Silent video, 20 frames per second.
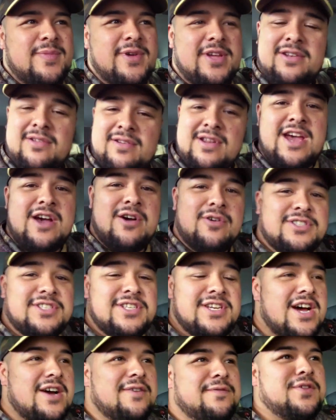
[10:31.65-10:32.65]
but now it's
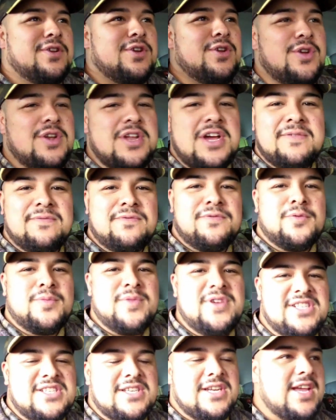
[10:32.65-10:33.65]
an afternoon hunt for
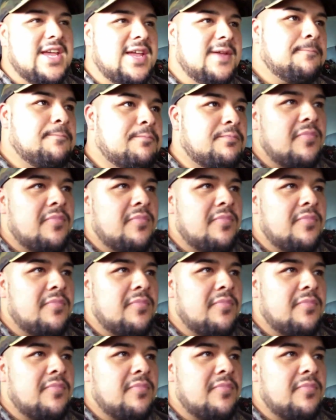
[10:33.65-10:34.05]
me today.